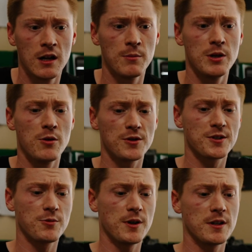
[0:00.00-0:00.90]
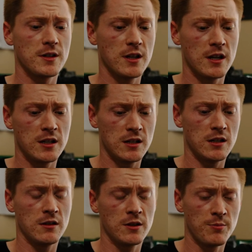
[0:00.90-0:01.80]
but you also want to get
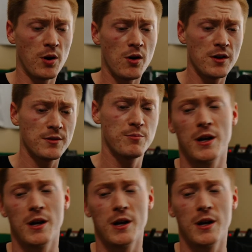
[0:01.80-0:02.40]
the ball and be